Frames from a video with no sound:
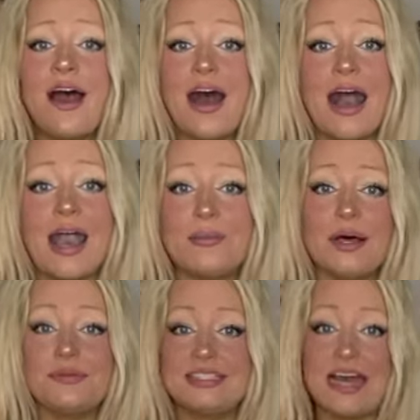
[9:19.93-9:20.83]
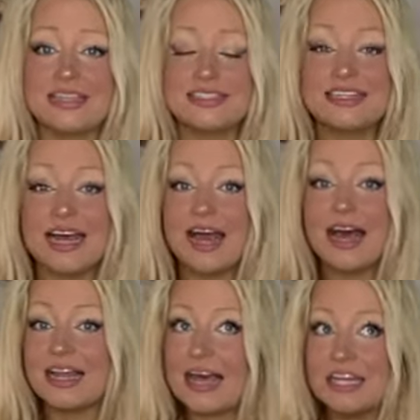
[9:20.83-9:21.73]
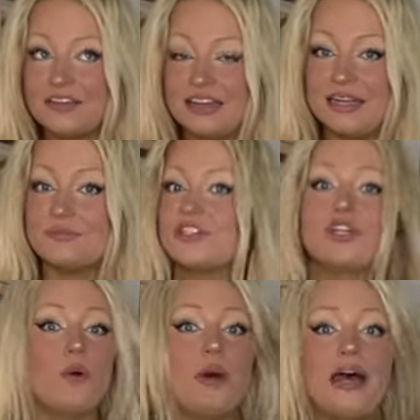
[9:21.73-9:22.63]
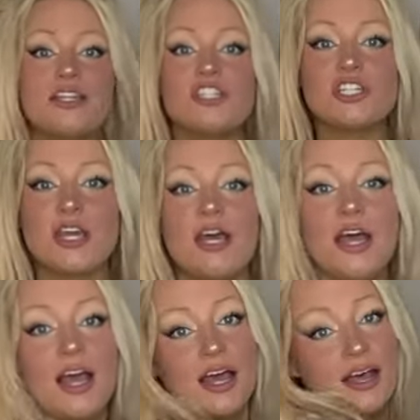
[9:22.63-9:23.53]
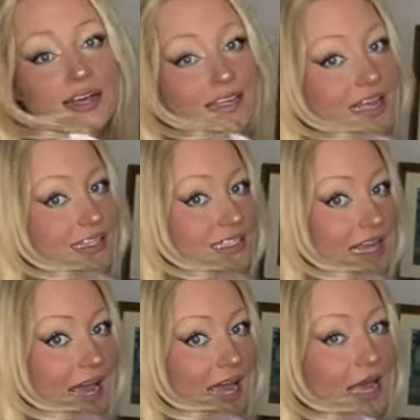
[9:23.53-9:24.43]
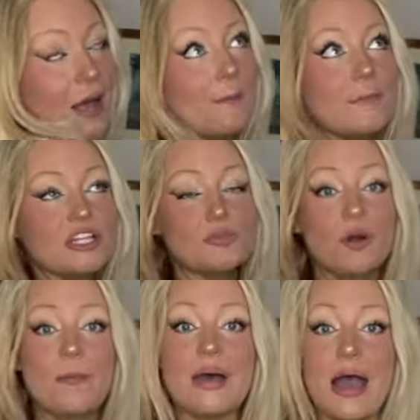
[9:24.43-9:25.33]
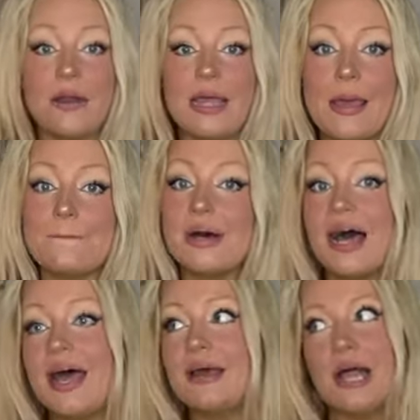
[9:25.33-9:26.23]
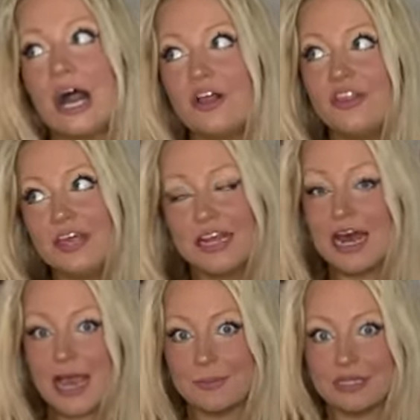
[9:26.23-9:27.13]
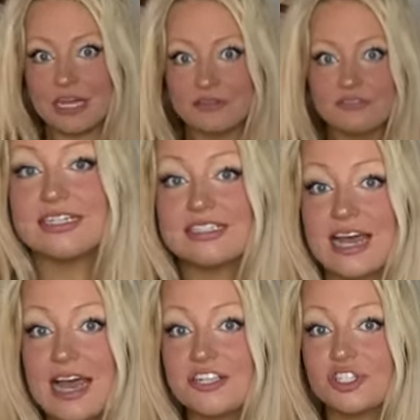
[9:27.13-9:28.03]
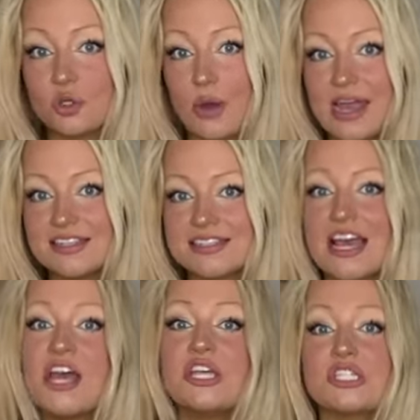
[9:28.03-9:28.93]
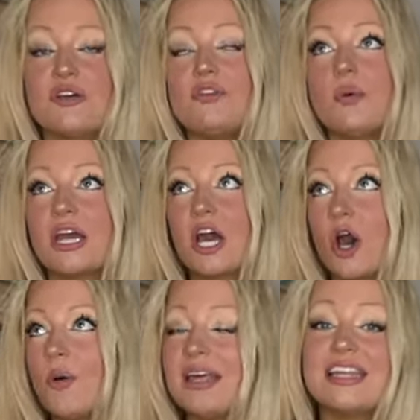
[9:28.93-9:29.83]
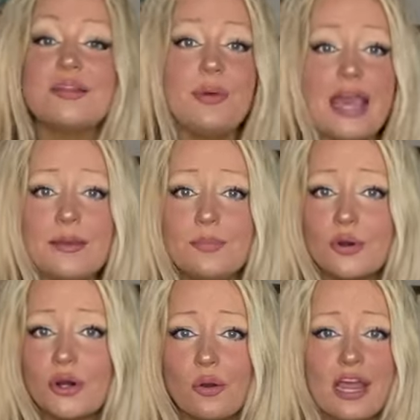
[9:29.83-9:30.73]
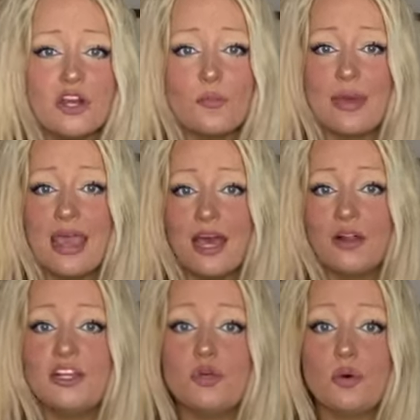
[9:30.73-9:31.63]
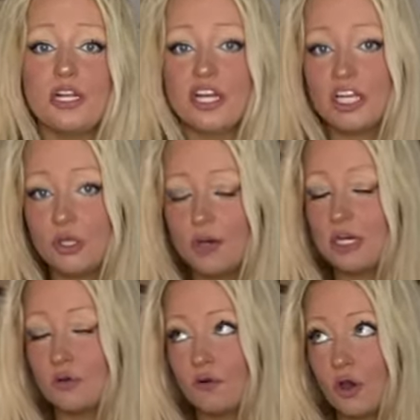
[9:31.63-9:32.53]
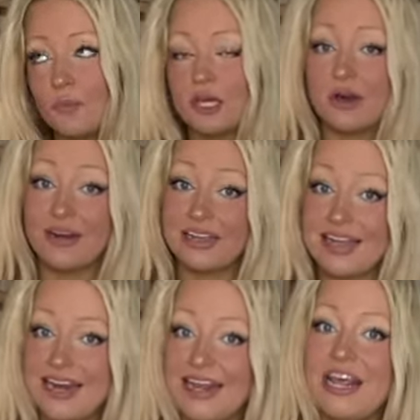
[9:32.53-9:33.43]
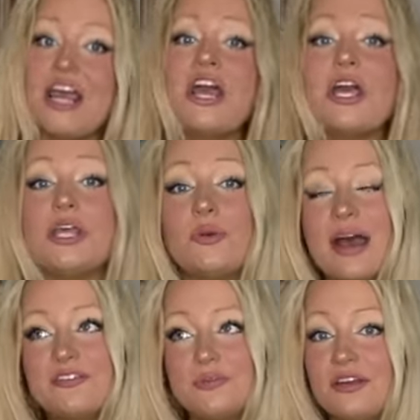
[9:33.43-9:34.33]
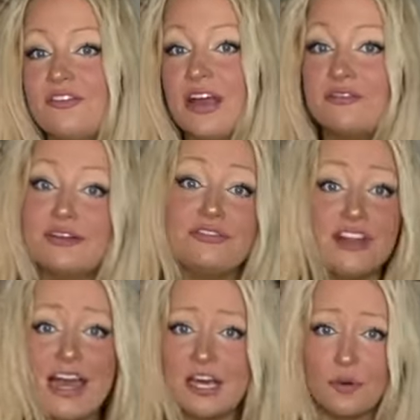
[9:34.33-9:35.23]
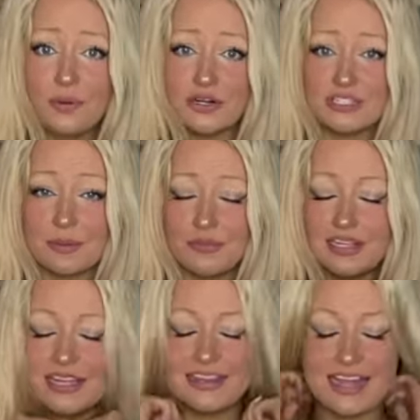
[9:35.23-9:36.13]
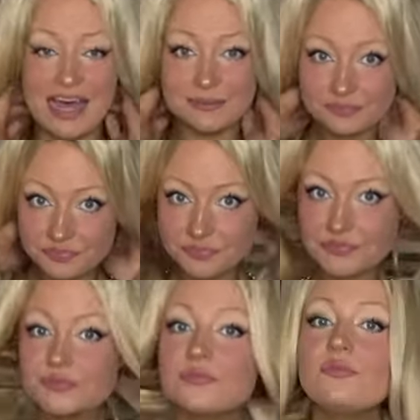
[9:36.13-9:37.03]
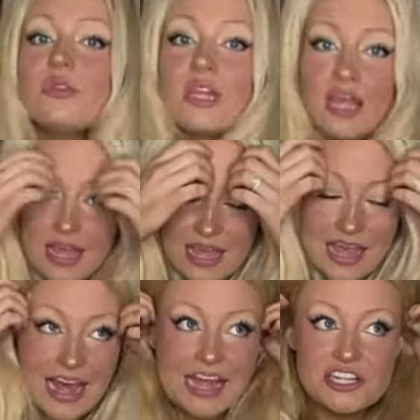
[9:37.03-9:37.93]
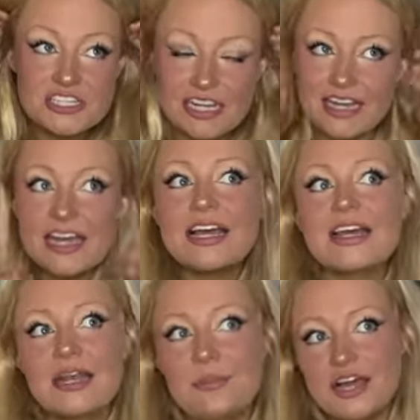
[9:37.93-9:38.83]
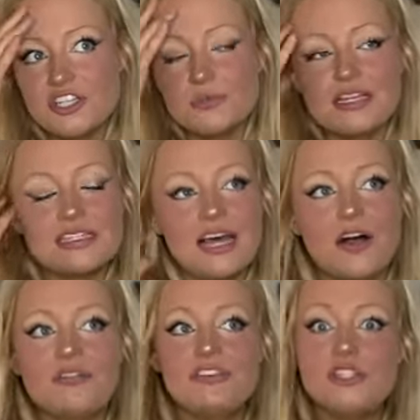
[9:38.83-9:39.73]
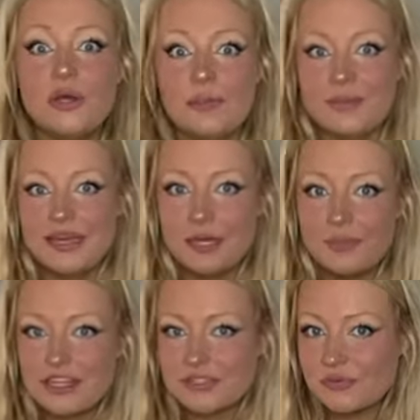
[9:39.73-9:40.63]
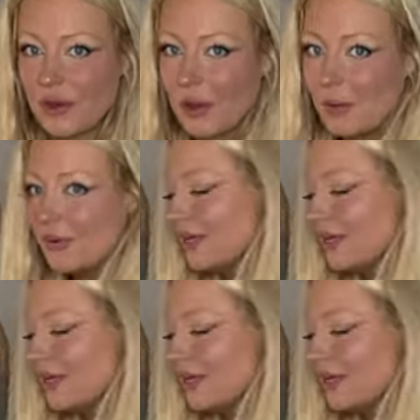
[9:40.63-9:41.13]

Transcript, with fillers: I'm obsessed. I love it so much. Can't say much more about it, but other than I'm in love. Ties twice. So if you want to go and get the paper or get your mail and you want to look cute in your robe and go out and get it, you don't have to be afraid of it flying open or something like that. I just like can imagine myself doing my makeup in this robe.